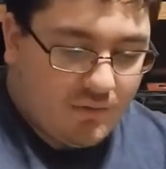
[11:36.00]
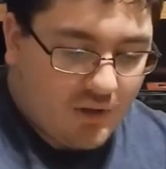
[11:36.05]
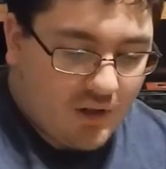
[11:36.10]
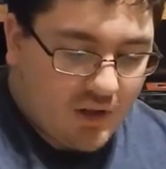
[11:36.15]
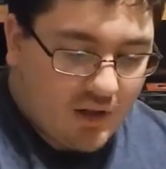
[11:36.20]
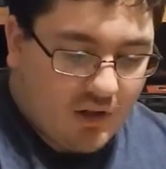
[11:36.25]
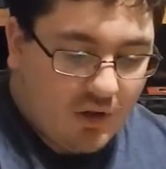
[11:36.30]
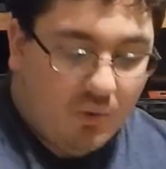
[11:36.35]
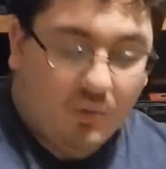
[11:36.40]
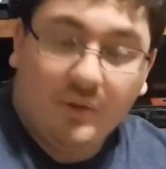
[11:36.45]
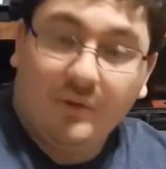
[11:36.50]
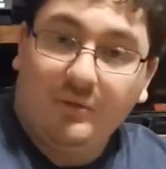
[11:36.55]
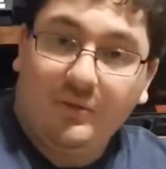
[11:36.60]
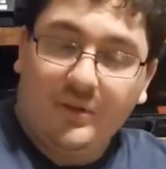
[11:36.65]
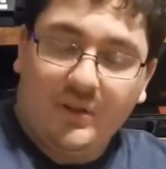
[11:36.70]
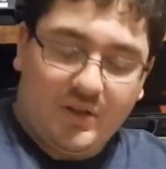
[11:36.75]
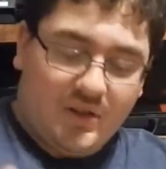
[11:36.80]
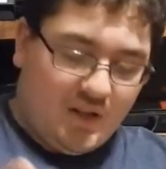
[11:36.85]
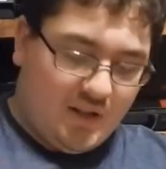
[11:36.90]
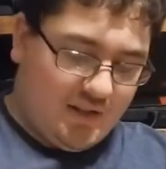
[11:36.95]
Only
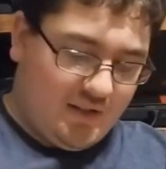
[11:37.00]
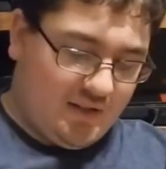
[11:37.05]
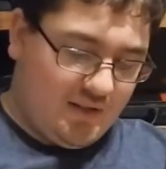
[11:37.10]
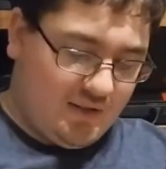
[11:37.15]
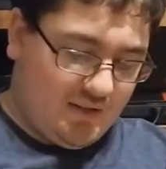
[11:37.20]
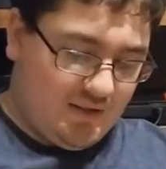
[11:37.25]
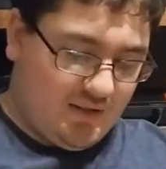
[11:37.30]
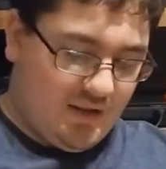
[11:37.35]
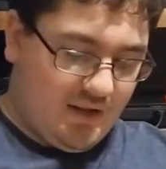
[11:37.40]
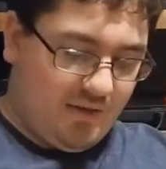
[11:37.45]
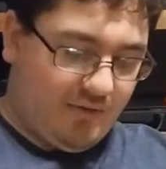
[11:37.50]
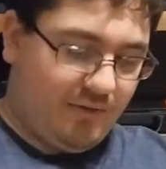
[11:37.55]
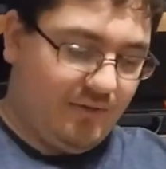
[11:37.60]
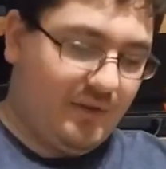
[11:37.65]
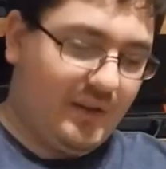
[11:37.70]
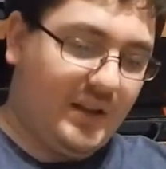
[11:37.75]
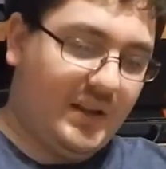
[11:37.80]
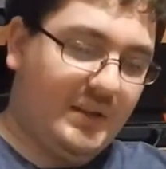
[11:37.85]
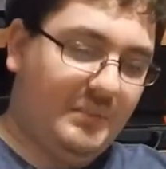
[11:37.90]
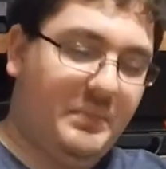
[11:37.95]
for the Genesis
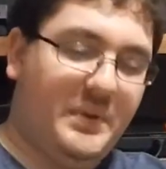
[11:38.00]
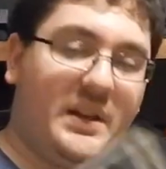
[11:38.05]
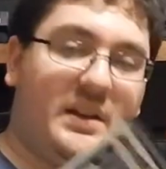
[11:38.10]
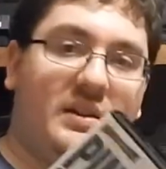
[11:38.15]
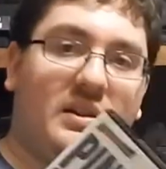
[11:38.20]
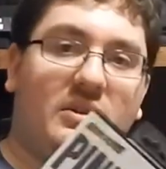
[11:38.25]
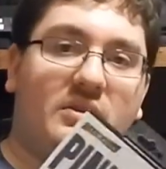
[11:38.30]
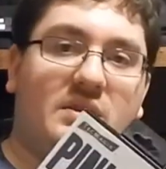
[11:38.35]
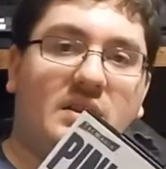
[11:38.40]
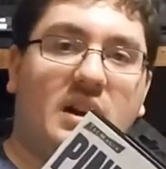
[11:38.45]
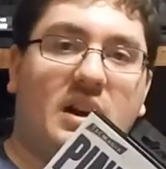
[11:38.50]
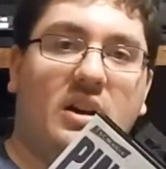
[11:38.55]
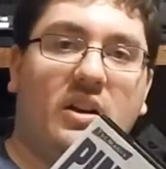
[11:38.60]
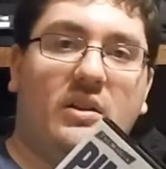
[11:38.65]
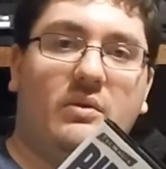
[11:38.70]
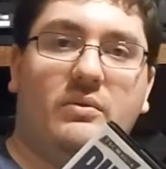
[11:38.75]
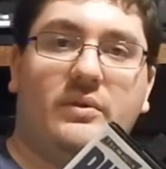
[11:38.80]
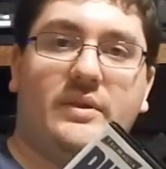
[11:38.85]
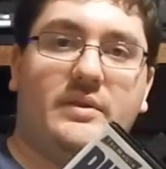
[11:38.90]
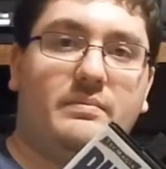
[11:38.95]
stuff. And then Pink Goes to
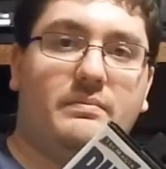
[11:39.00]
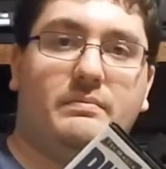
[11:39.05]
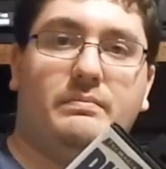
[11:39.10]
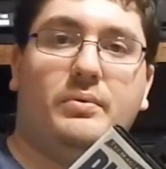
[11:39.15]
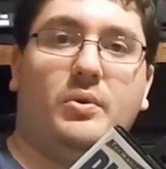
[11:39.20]
Hollywood is